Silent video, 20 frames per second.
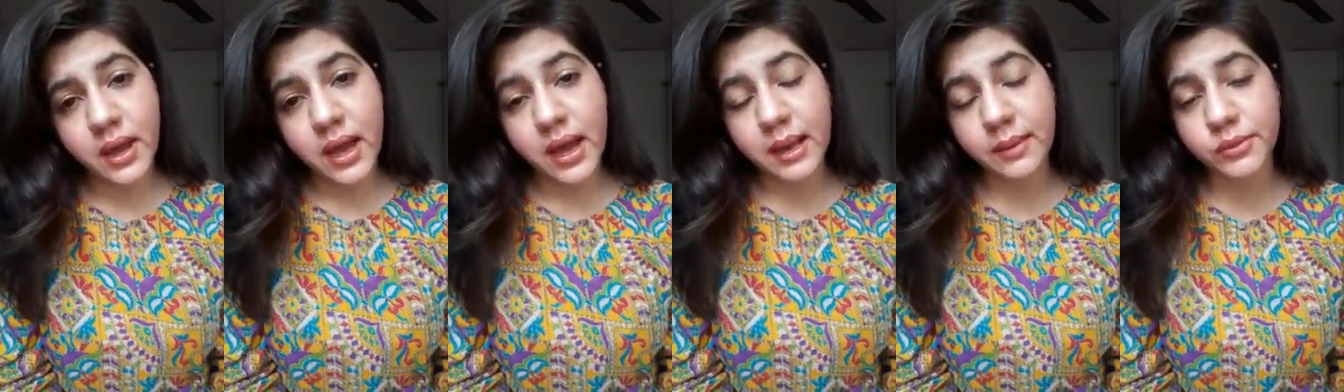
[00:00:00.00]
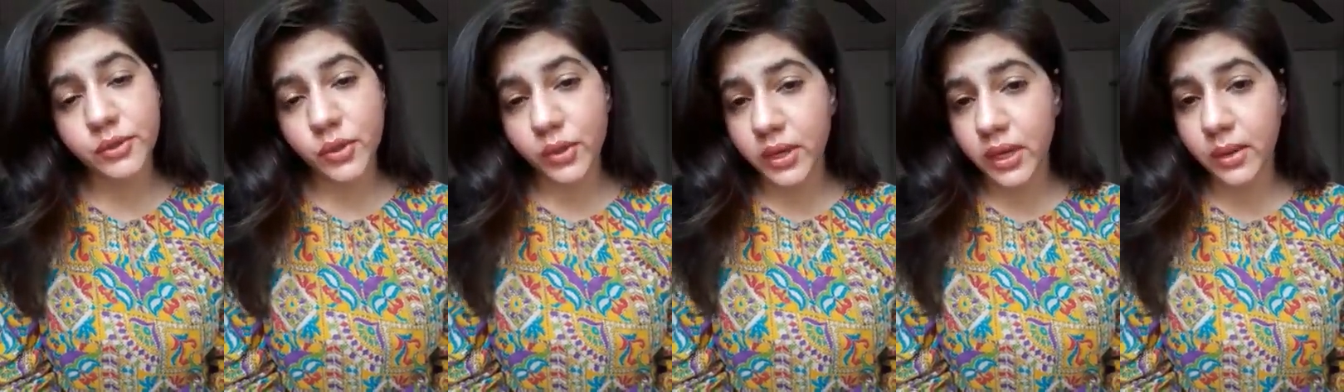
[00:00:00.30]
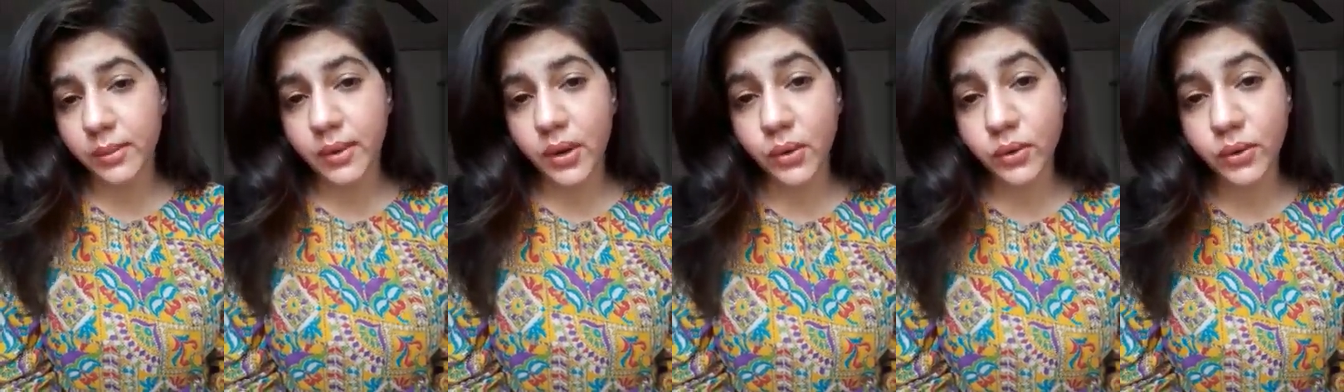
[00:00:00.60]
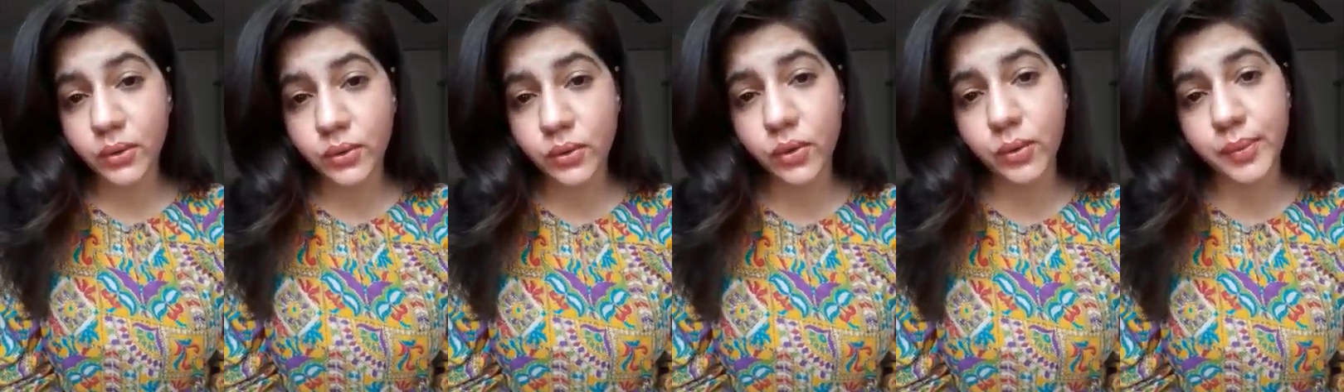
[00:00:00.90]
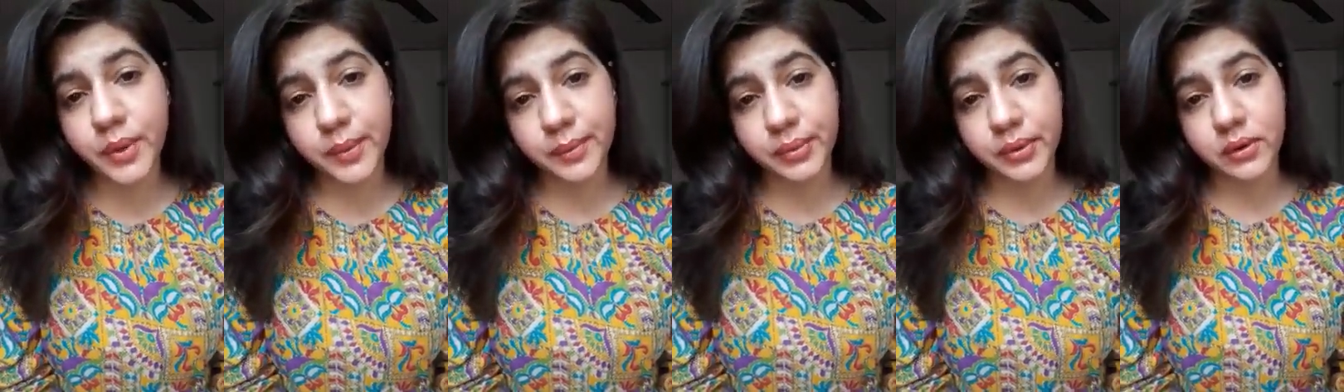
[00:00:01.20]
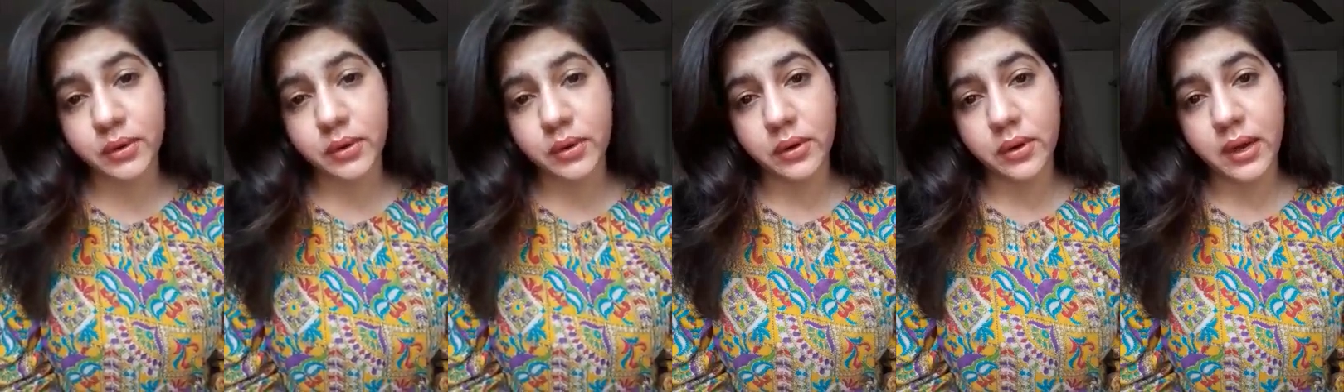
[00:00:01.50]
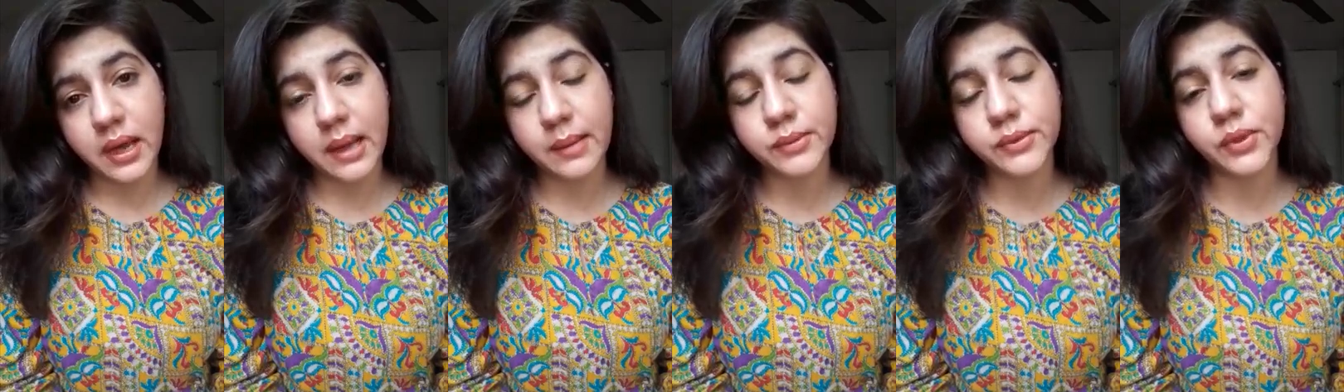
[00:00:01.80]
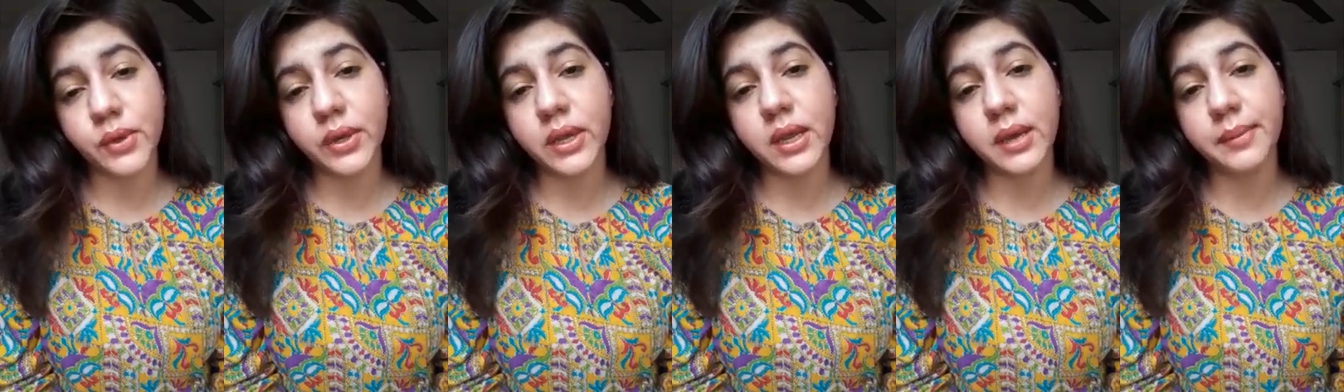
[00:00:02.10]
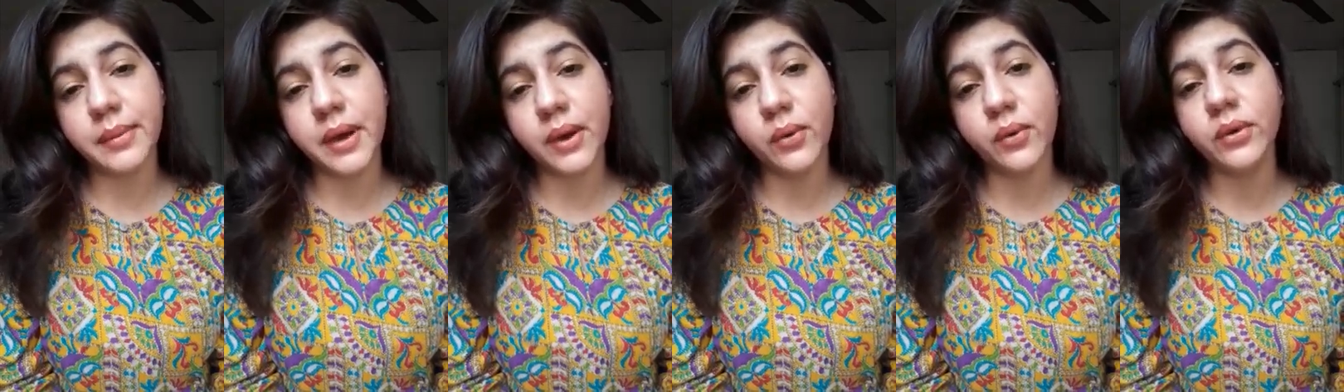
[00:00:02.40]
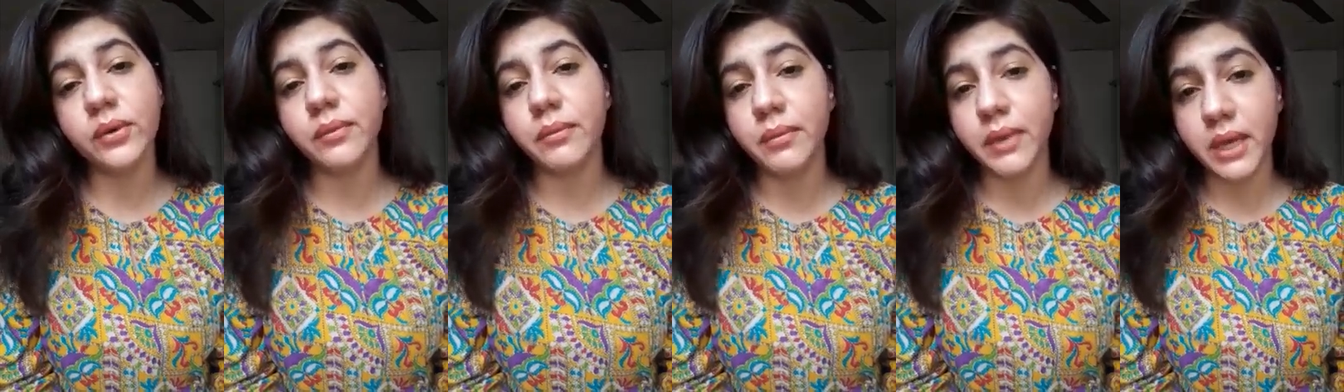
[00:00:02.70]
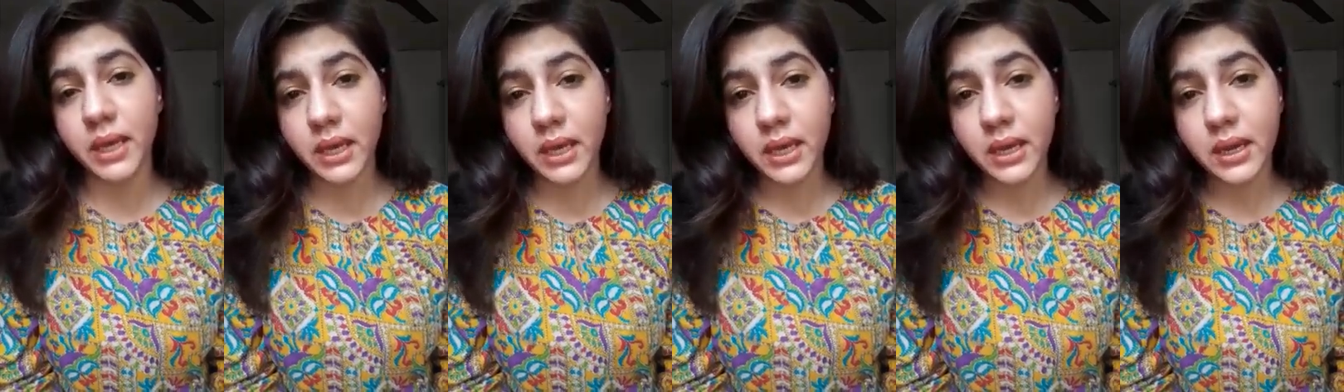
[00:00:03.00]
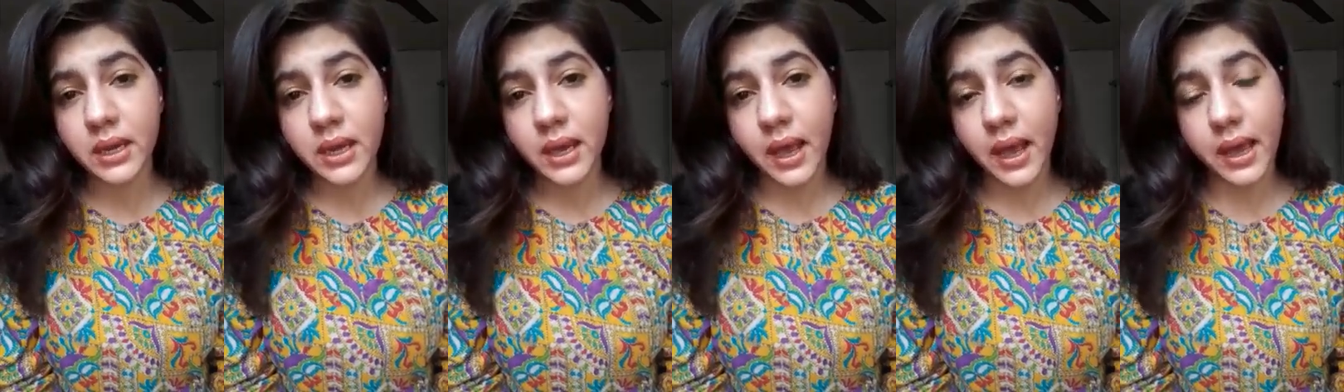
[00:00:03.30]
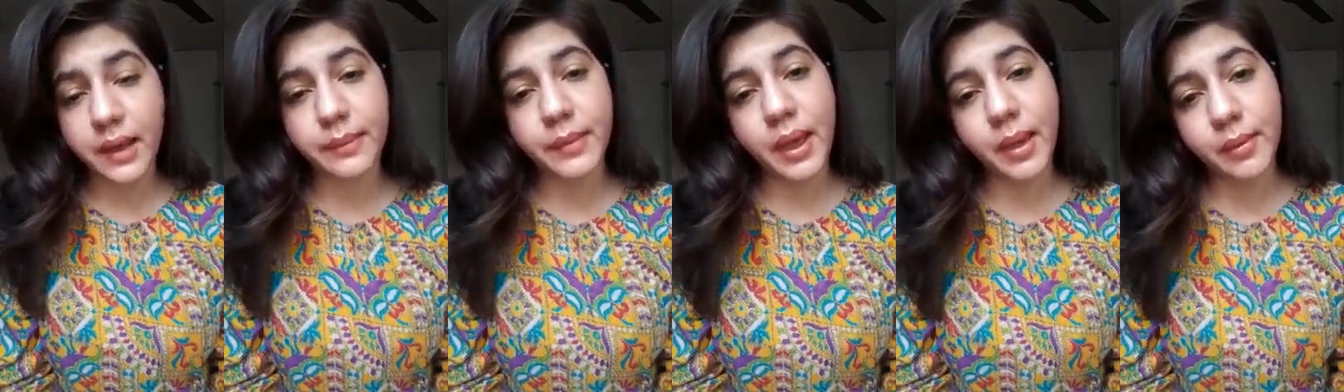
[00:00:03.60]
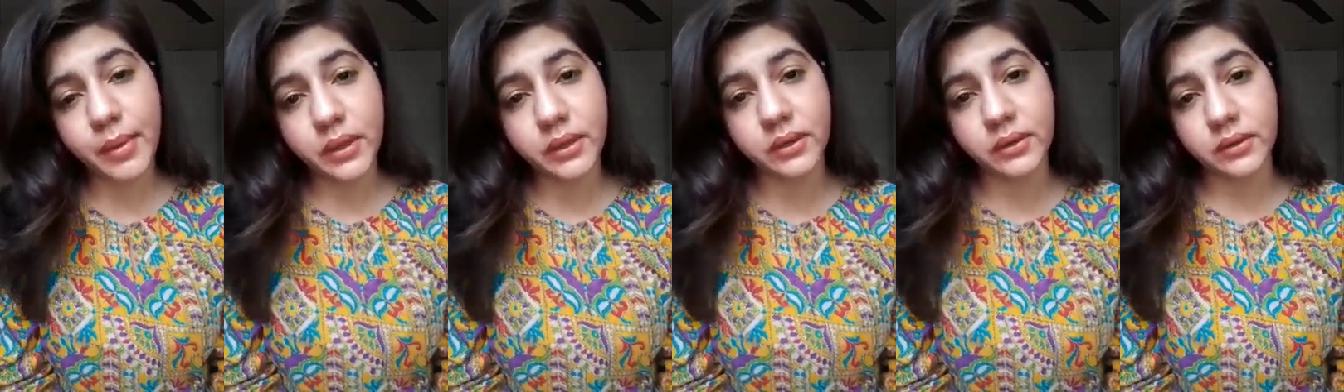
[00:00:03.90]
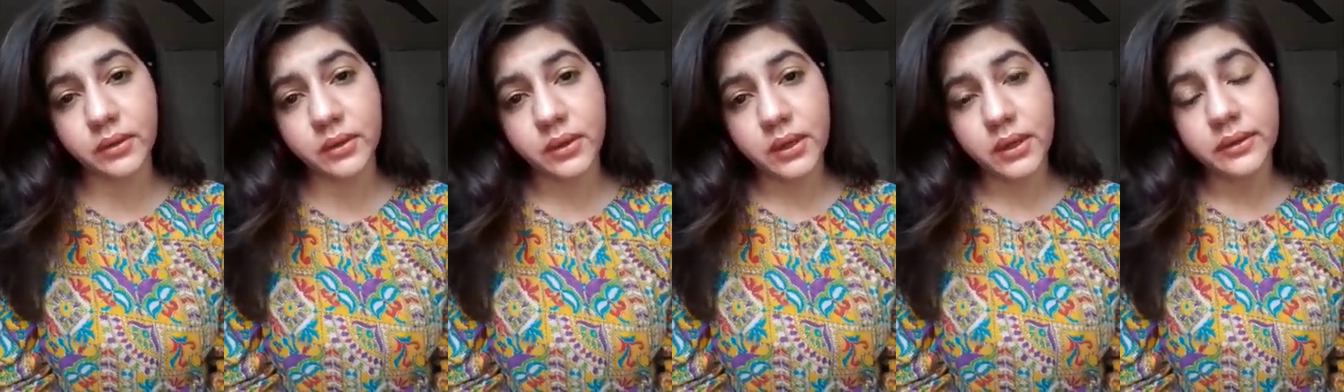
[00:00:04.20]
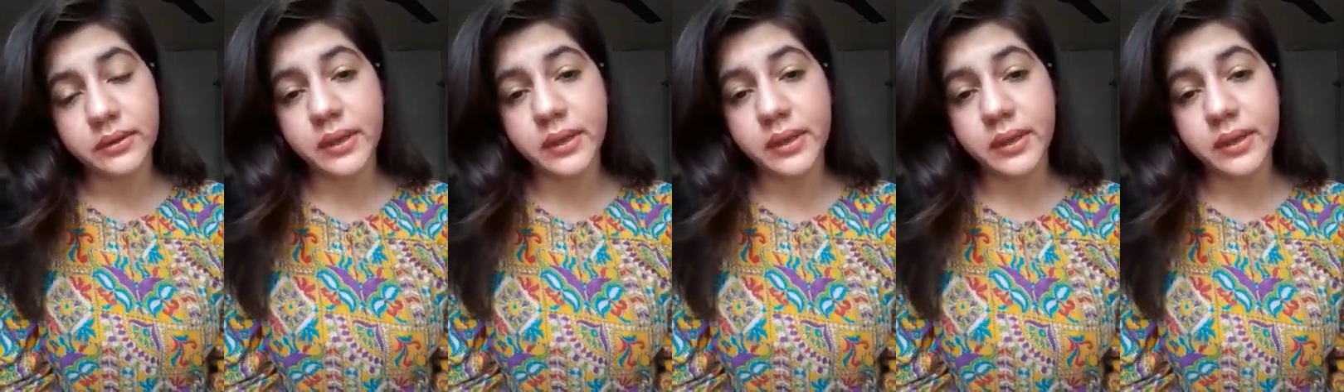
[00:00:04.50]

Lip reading: I am talking about two people. I am talking about me and my mother.